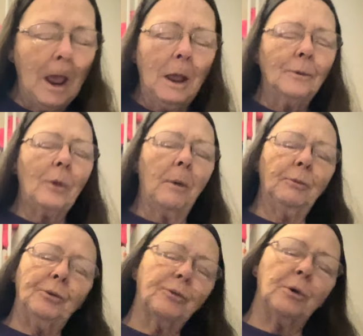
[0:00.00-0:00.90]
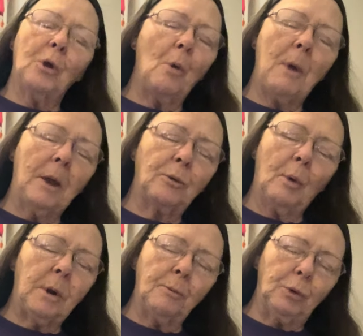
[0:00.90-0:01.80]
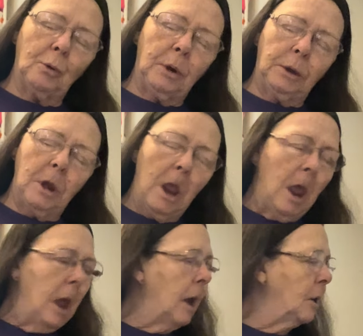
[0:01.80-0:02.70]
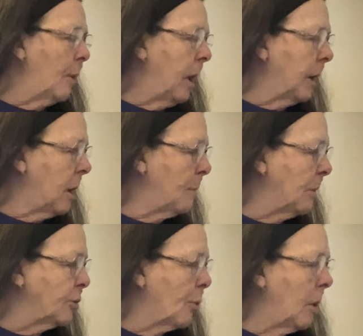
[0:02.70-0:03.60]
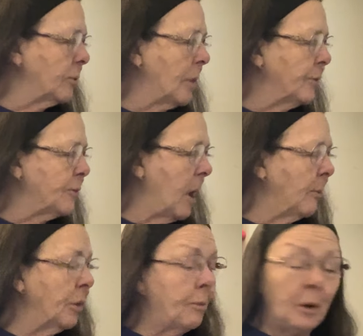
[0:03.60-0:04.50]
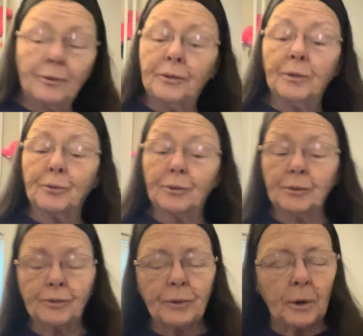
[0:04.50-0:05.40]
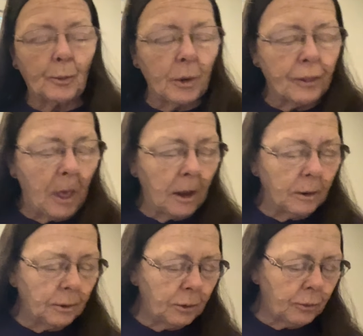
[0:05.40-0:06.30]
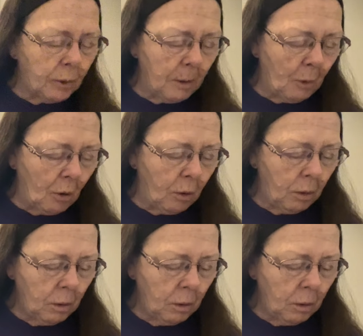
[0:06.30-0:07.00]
So I'm just going to go back to what I'm doing. Anyway, I cut my squares last night with a pair of scissors instead of with that trimmer.